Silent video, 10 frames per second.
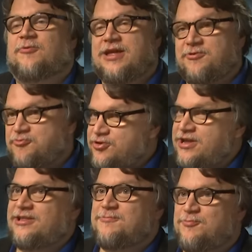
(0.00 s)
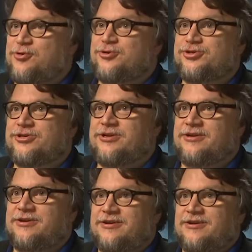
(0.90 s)
We really pushed
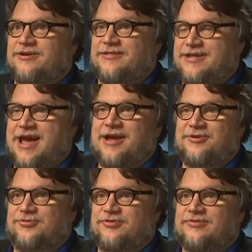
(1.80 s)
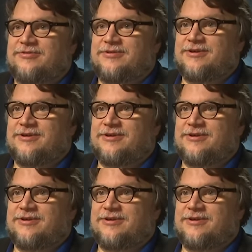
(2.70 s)
the actress.